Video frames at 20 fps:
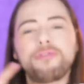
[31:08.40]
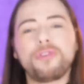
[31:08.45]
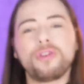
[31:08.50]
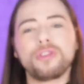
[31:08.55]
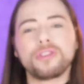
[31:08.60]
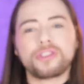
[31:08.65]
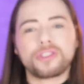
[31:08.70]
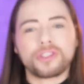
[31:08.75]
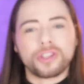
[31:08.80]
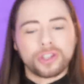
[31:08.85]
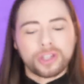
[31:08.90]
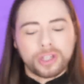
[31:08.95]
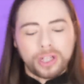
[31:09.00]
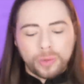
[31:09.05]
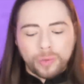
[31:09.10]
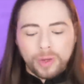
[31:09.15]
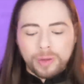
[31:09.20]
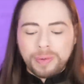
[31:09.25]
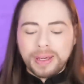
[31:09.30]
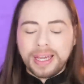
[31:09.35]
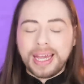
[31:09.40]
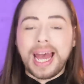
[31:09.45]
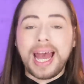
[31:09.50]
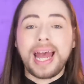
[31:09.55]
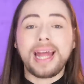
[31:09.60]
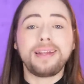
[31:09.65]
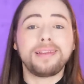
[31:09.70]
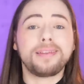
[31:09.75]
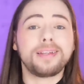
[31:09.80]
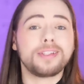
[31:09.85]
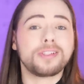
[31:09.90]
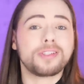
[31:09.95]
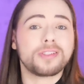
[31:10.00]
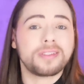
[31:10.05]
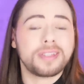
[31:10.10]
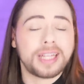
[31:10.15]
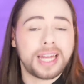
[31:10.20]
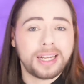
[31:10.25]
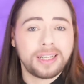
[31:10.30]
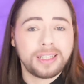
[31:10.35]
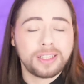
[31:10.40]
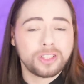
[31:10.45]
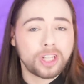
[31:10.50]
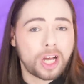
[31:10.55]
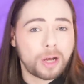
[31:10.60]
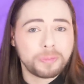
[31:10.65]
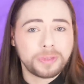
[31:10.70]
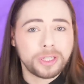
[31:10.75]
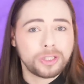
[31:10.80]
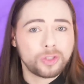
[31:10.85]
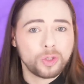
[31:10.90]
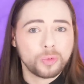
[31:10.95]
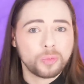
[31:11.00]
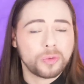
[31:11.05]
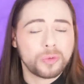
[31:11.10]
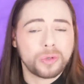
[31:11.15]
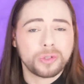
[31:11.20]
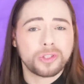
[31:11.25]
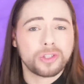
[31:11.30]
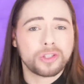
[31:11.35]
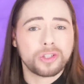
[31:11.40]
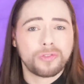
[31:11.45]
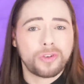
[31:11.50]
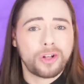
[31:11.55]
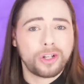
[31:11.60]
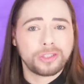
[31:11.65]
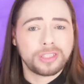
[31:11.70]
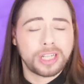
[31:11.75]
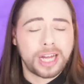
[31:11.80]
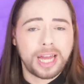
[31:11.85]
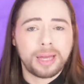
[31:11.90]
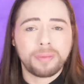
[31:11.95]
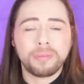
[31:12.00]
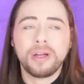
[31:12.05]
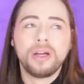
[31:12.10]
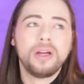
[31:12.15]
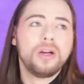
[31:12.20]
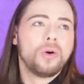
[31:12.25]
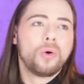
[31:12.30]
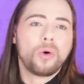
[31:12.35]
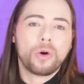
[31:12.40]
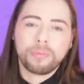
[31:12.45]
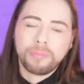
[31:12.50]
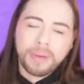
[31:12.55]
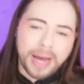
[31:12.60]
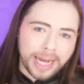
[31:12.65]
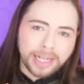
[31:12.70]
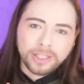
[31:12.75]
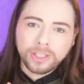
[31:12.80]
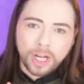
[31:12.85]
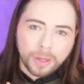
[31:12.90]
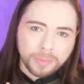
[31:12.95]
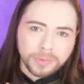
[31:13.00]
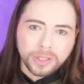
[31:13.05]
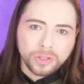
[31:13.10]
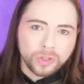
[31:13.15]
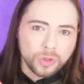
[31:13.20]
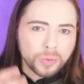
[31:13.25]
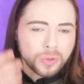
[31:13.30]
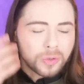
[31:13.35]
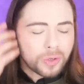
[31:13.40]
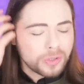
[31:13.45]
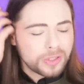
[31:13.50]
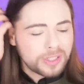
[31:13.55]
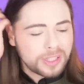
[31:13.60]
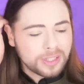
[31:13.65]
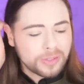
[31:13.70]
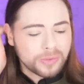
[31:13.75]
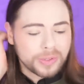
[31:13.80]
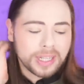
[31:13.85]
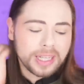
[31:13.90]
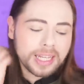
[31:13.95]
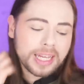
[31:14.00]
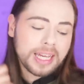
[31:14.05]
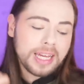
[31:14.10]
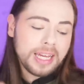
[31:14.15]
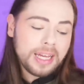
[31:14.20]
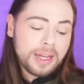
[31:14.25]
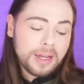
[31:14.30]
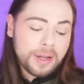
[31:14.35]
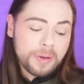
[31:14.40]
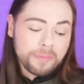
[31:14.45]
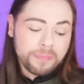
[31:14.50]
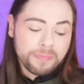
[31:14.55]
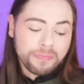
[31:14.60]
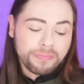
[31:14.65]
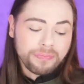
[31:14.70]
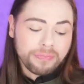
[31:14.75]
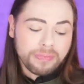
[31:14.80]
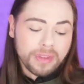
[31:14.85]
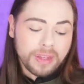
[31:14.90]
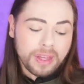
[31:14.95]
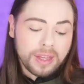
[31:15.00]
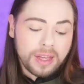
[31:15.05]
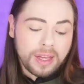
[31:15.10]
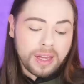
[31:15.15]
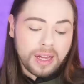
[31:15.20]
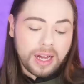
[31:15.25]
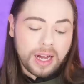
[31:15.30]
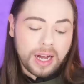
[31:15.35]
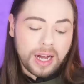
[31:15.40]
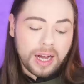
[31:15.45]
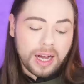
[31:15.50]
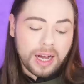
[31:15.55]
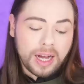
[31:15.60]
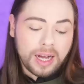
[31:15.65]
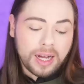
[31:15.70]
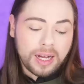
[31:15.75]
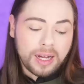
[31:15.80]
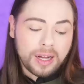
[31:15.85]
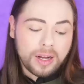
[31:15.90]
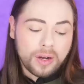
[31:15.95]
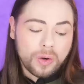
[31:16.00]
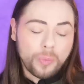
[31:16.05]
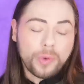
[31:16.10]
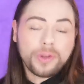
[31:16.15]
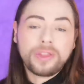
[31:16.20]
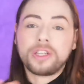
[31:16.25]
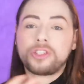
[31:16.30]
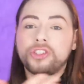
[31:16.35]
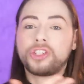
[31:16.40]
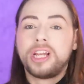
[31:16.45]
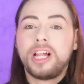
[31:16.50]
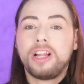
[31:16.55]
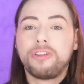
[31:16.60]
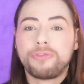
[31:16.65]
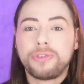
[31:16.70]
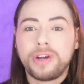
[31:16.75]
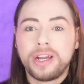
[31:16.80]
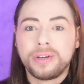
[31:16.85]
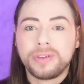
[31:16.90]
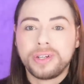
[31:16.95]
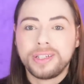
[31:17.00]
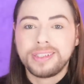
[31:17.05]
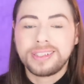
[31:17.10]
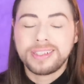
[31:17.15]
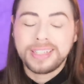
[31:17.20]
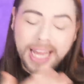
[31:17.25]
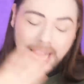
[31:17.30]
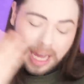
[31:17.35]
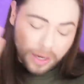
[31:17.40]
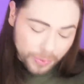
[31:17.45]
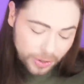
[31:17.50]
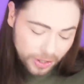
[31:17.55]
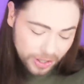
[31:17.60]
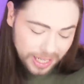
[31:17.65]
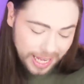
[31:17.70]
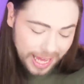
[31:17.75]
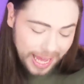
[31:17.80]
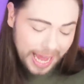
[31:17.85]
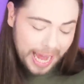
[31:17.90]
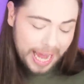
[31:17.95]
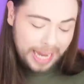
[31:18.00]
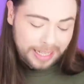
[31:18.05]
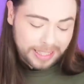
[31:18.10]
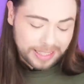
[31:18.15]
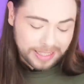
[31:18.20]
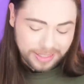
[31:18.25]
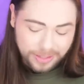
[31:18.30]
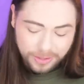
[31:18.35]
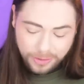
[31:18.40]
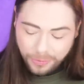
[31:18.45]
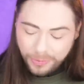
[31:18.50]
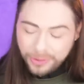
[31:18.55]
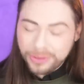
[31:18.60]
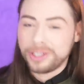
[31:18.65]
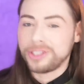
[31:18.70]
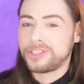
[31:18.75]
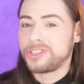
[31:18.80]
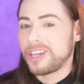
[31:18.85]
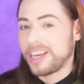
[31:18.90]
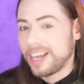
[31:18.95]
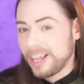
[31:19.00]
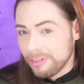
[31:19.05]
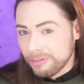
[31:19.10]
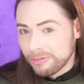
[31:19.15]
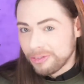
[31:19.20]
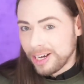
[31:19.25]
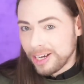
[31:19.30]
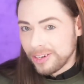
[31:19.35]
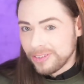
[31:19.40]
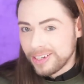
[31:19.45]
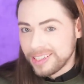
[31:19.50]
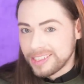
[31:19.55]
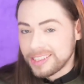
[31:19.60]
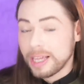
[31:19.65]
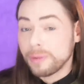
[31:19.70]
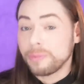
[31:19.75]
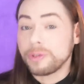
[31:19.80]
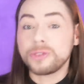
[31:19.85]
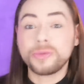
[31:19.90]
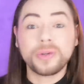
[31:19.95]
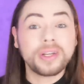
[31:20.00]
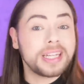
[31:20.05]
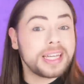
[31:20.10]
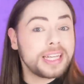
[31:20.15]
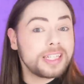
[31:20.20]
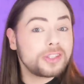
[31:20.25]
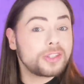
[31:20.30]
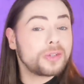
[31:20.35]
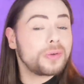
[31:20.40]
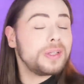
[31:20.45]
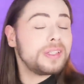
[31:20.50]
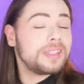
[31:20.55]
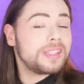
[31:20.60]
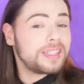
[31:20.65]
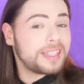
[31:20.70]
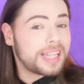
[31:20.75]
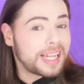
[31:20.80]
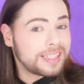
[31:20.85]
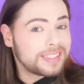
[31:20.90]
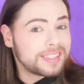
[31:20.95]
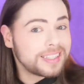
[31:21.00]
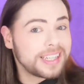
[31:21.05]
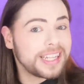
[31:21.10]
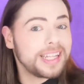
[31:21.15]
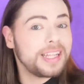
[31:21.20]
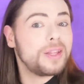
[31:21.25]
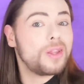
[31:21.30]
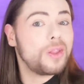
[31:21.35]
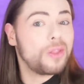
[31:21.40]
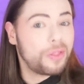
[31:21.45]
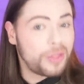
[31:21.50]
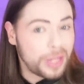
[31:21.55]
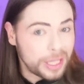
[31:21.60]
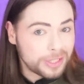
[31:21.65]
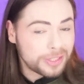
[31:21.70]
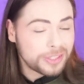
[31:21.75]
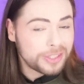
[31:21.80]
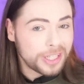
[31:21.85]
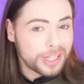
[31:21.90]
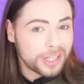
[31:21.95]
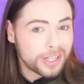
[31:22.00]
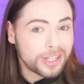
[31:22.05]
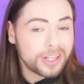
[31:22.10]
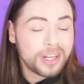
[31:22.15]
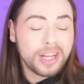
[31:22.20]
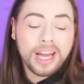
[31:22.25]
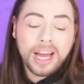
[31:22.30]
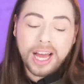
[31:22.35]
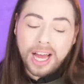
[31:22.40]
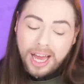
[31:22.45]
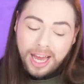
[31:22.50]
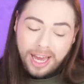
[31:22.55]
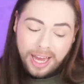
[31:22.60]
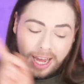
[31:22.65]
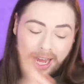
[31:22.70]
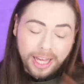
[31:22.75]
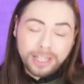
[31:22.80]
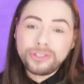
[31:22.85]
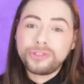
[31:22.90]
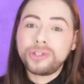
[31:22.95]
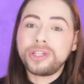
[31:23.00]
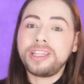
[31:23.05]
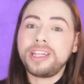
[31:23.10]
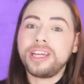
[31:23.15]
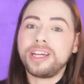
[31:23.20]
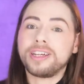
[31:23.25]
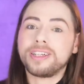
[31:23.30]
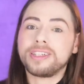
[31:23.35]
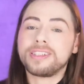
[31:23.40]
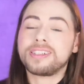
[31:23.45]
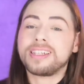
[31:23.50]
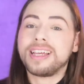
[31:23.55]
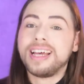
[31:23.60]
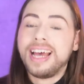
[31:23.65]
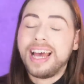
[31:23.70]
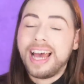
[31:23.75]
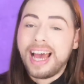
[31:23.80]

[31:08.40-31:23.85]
full circle. We began this ten top ten tuberoses of all time, or my top ten tuberoses really, uh, with a Chanel fragrance, and we're going to end with a Chanel fragrance that was released coincidentally this year, one hundred years